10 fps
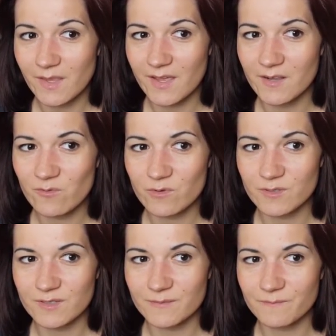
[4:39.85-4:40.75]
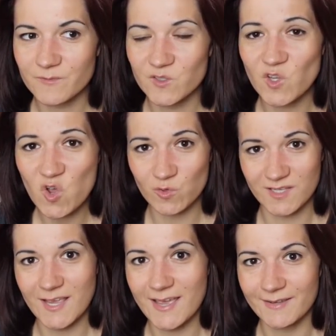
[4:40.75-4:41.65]
And it was so
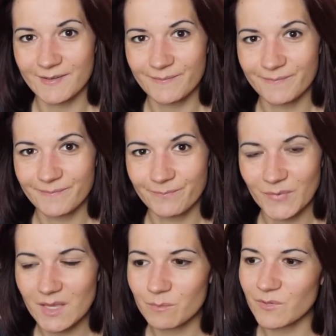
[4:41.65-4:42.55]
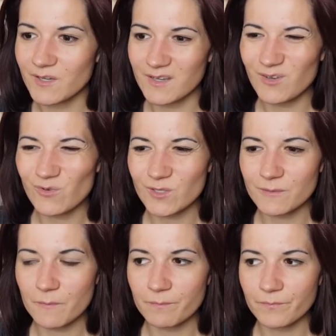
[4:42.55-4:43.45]
sad. But it
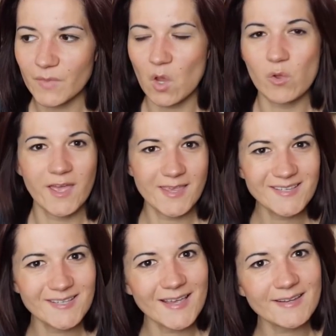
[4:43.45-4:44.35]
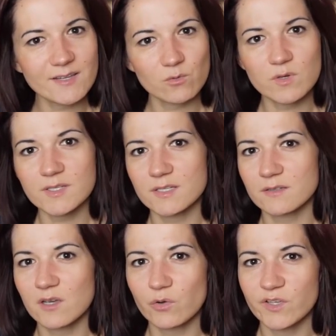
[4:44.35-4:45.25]
was okay sad, it
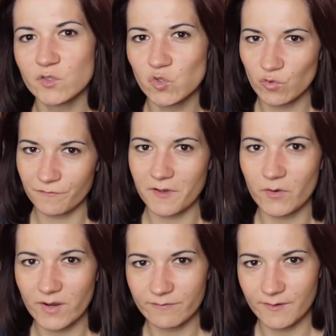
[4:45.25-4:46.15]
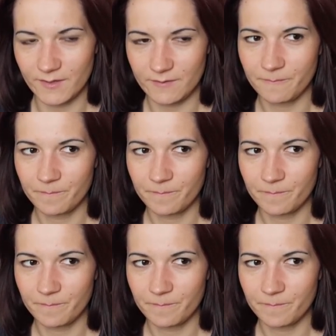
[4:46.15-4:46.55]
wasn't going too far, I think.